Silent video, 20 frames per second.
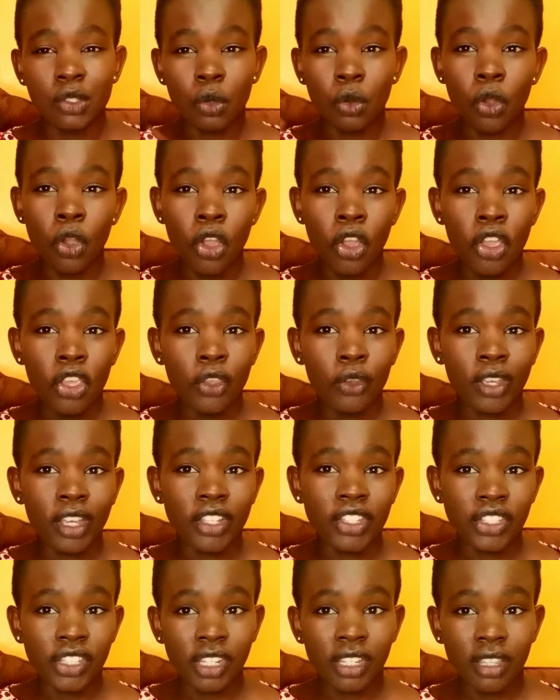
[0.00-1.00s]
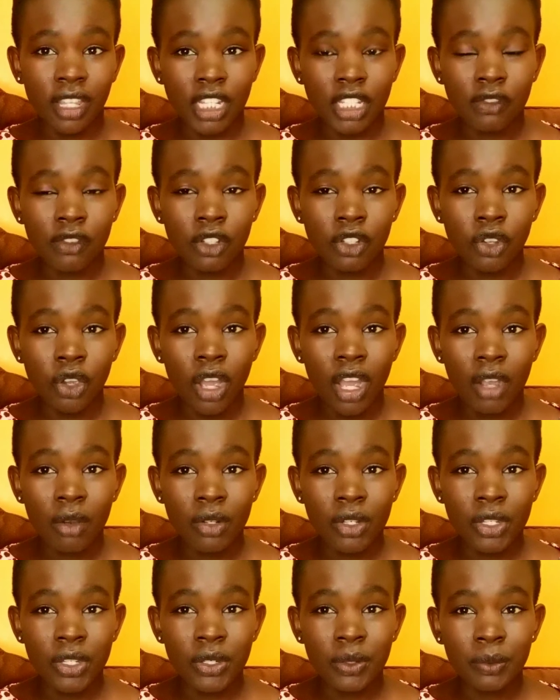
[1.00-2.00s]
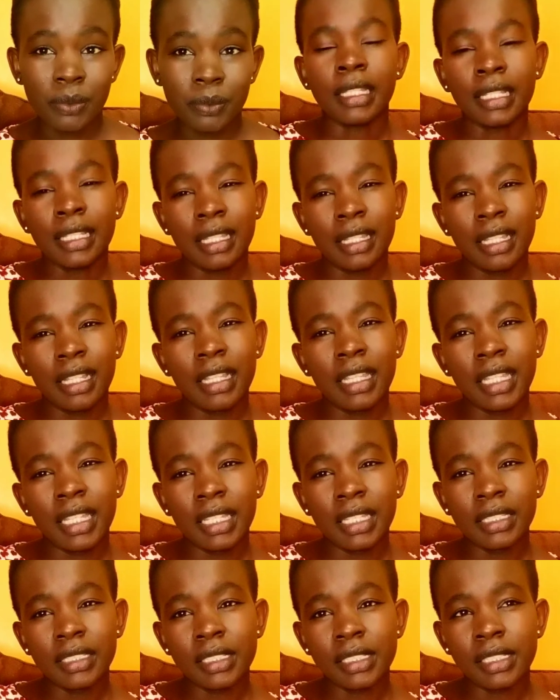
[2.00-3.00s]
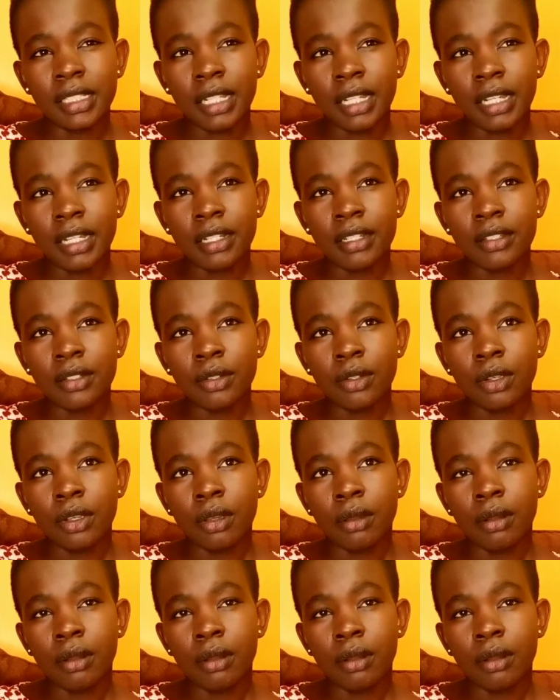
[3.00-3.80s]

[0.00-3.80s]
so you can check that video out. The other thing is that,